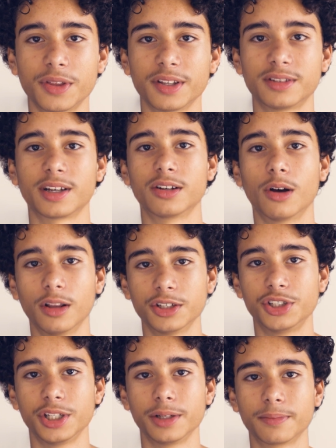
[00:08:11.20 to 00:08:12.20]
with the
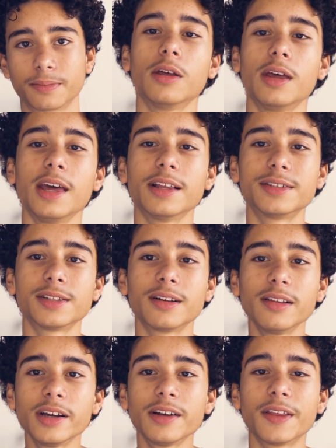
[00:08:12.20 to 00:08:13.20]
technology. It's
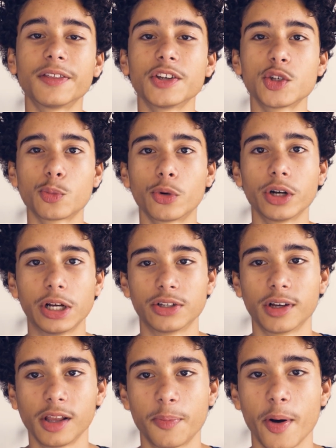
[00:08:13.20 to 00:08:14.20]
clear that this sport is
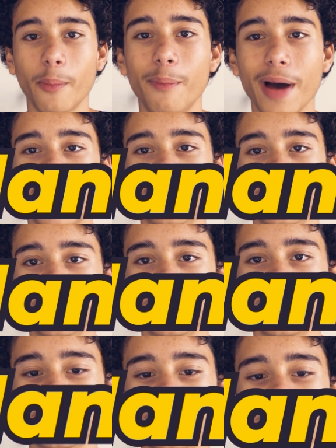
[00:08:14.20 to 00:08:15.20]
all about
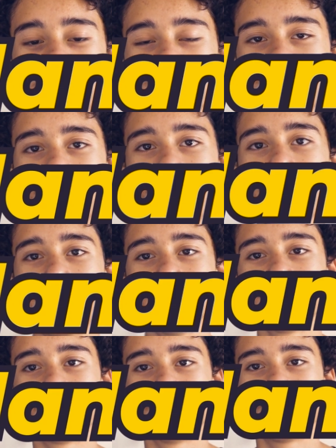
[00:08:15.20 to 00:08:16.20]
balance. It's the
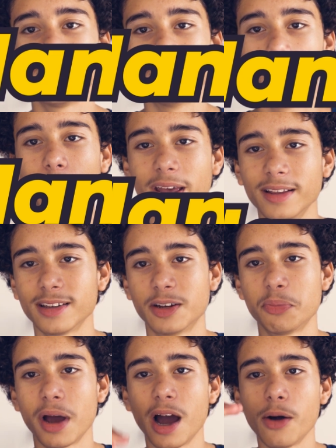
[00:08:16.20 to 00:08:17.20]
balance between weight
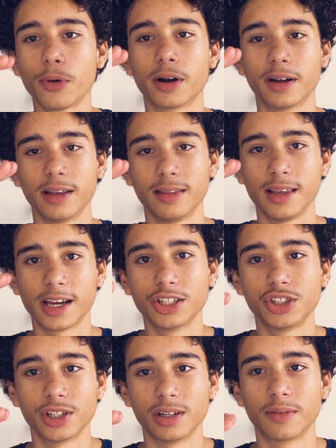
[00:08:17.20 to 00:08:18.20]
and power in the
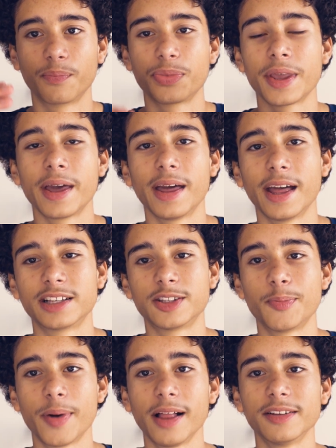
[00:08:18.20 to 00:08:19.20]
engine. It's the
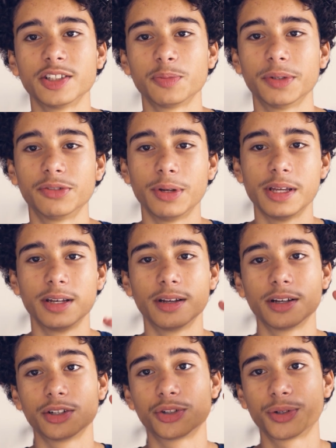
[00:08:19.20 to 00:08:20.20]
balance between
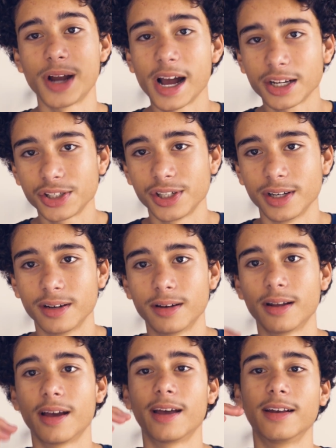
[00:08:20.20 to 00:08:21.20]
traction
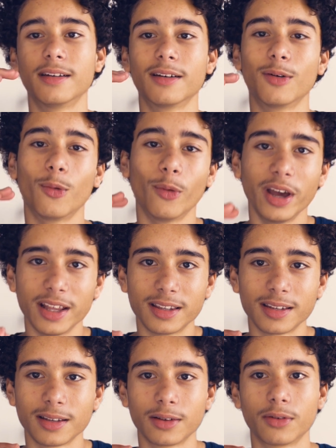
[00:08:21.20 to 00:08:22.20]
and weight
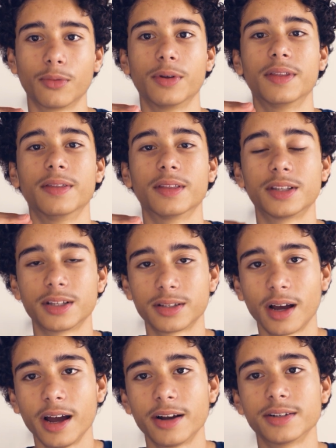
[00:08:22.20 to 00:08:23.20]
within the
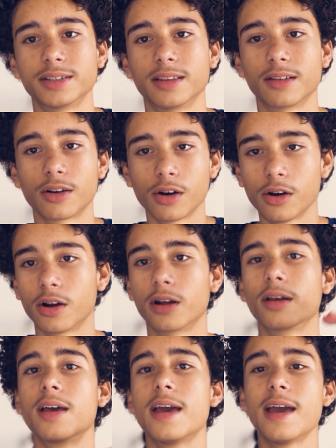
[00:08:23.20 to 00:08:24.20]
tires and the
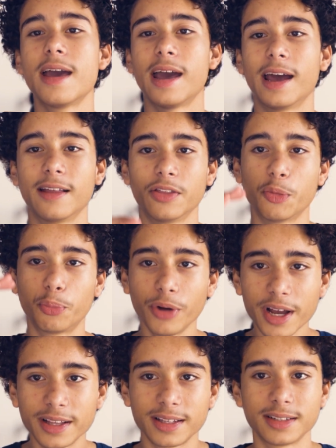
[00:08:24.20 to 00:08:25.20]
car, and the
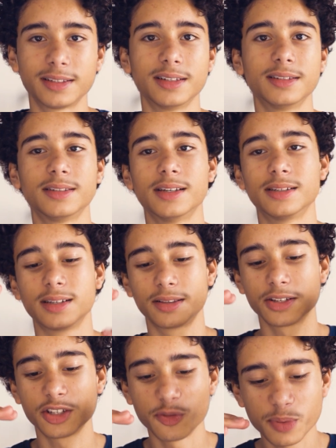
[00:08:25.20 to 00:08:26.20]
brake distances and
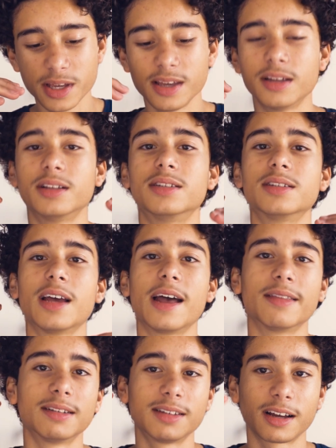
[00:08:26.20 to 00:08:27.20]
the speeds
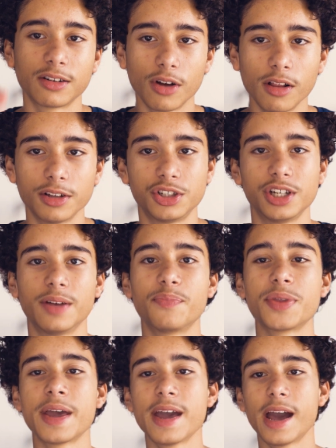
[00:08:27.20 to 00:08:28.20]
and the technology.
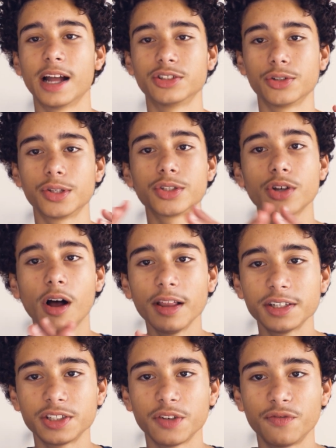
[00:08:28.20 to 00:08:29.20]
And so this all
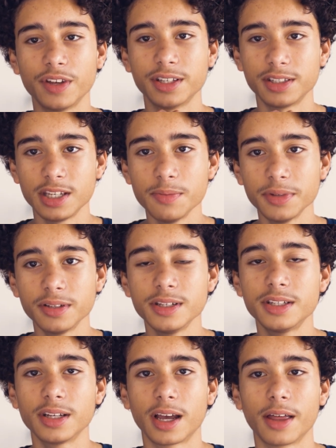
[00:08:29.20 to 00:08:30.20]
has to fit
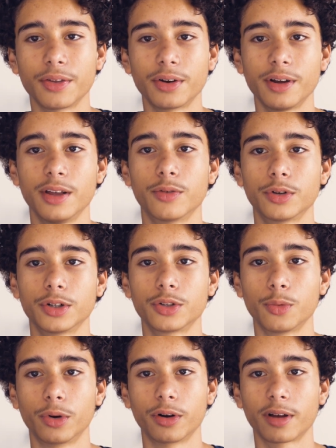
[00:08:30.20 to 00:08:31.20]
seamlessly together in order
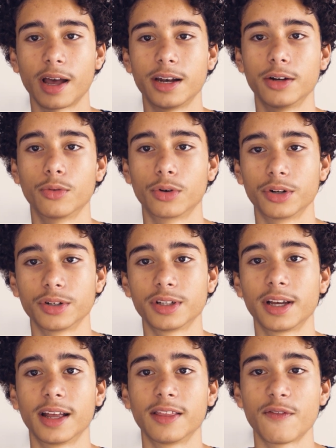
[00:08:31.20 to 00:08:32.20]
to work and in order
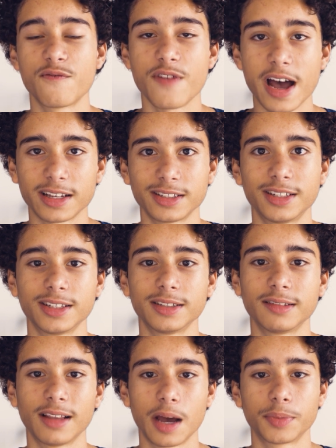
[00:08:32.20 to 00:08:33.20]
to get the
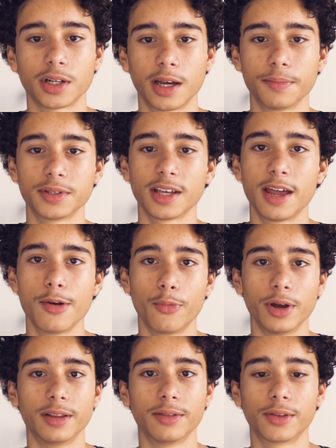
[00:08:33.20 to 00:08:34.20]
fastest lap times and
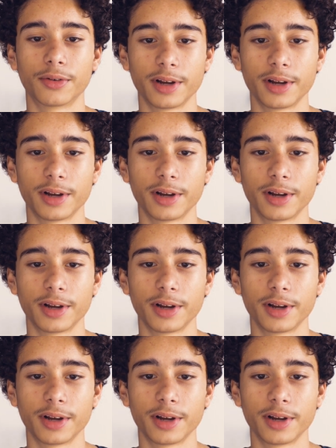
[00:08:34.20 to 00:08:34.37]
win the